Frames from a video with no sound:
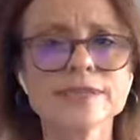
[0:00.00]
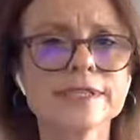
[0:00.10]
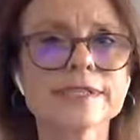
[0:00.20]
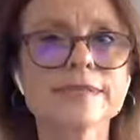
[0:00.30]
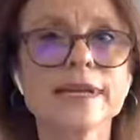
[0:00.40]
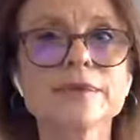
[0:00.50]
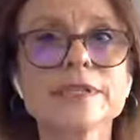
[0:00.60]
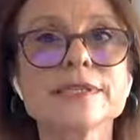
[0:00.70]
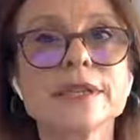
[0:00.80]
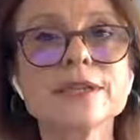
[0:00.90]
There's the
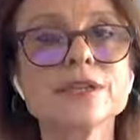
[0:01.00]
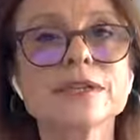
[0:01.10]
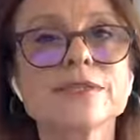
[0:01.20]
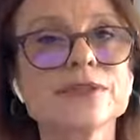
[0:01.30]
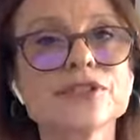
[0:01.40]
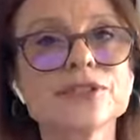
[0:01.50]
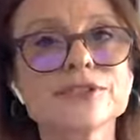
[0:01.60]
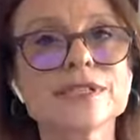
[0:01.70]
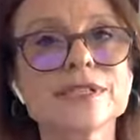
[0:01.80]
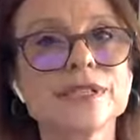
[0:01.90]
destabilization of our
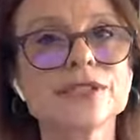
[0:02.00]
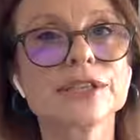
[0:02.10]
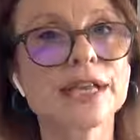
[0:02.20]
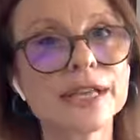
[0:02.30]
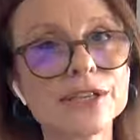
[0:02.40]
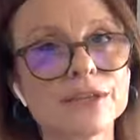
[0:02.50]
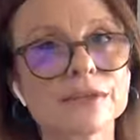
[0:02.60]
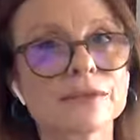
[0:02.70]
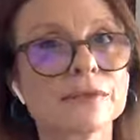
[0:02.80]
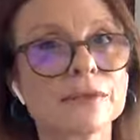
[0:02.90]
children's
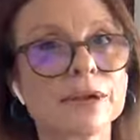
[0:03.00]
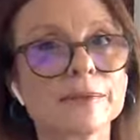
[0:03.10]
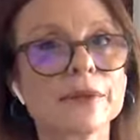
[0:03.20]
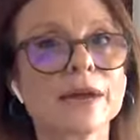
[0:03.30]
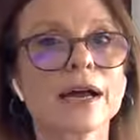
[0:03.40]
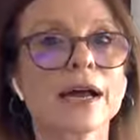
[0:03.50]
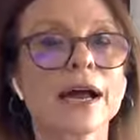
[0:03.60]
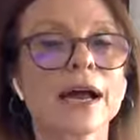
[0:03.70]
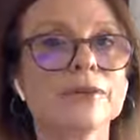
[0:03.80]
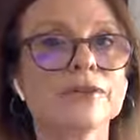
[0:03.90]
education. I mean,
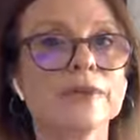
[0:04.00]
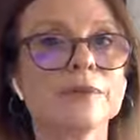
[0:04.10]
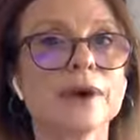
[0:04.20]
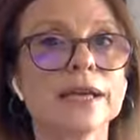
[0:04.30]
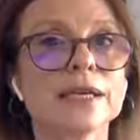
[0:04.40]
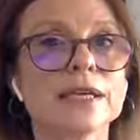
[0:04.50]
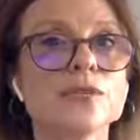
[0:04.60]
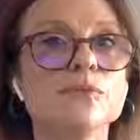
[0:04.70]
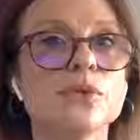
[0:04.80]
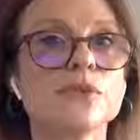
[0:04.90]
I see my
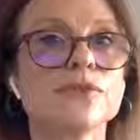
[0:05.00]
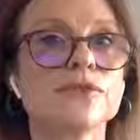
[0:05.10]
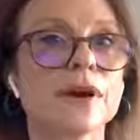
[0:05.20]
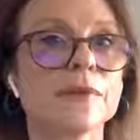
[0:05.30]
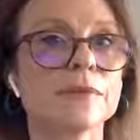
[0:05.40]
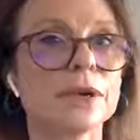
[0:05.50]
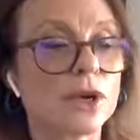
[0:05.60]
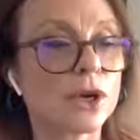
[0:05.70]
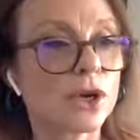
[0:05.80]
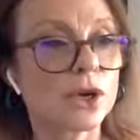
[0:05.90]
kids move from
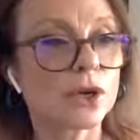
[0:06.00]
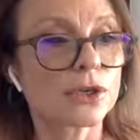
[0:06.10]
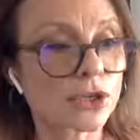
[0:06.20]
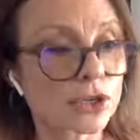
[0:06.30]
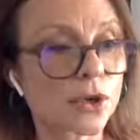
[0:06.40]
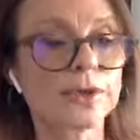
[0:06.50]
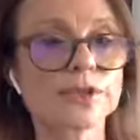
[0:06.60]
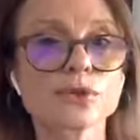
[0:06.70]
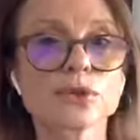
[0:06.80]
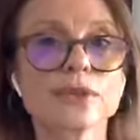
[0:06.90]
just
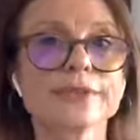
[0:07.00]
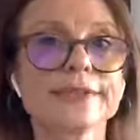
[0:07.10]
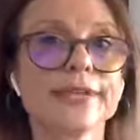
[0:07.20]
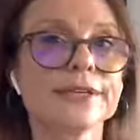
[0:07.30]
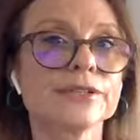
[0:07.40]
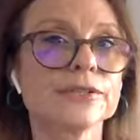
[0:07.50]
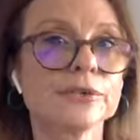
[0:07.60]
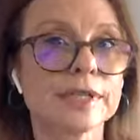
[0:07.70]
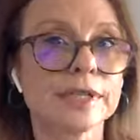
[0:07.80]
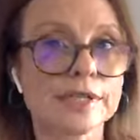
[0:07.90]
going to school every day
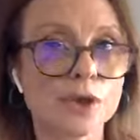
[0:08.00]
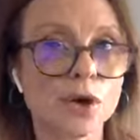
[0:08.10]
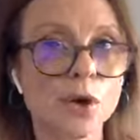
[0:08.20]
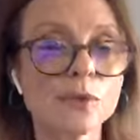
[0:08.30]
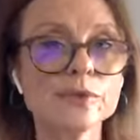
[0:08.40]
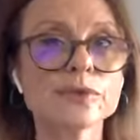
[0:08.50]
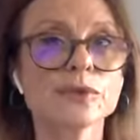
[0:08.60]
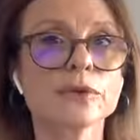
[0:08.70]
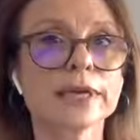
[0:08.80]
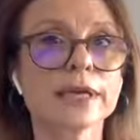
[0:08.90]
to this
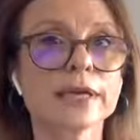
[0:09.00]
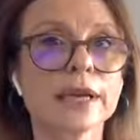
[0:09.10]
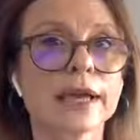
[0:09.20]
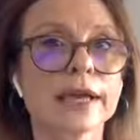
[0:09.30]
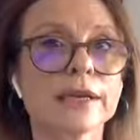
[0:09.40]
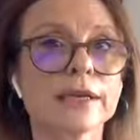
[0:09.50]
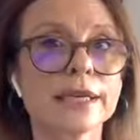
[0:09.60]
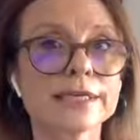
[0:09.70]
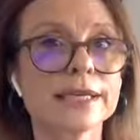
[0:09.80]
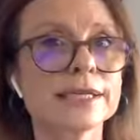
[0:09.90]
homeschooling, and
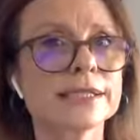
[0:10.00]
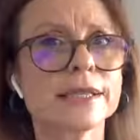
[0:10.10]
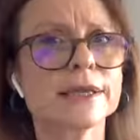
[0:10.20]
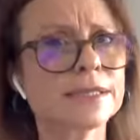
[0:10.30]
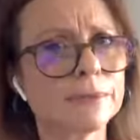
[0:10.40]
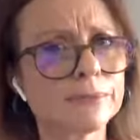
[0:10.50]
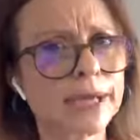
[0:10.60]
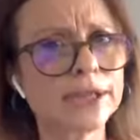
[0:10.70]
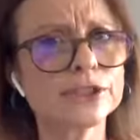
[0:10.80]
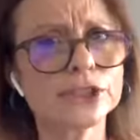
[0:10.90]
it's a
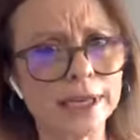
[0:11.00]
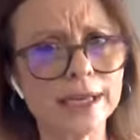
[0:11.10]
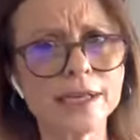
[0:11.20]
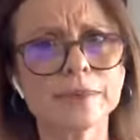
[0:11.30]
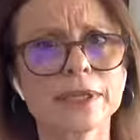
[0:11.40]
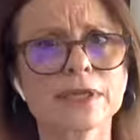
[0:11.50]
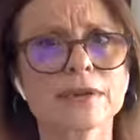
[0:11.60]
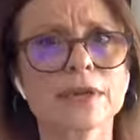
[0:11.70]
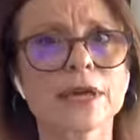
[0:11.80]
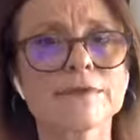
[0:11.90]
major shakeup in
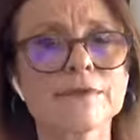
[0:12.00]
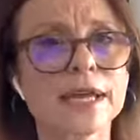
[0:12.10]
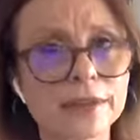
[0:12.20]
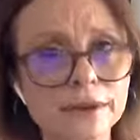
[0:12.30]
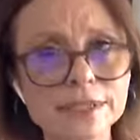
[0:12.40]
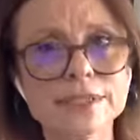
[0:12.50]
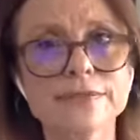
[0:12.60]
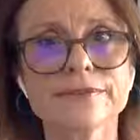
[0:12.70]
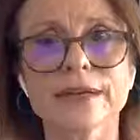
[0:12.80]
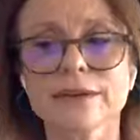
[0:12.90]
their lives. And there is
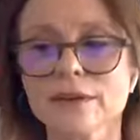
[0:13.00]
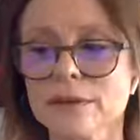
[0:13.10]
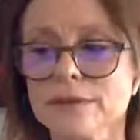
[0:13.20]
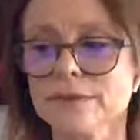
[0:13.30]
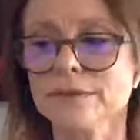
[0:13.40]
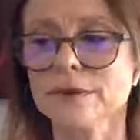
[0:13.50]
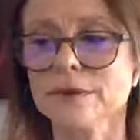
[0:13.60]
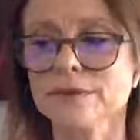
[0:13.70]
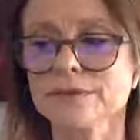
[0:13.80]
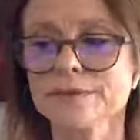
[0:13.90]
in fact loss
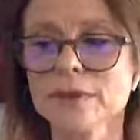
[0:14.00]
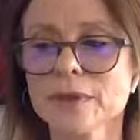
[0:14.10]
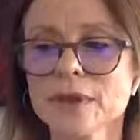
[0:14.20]
involved.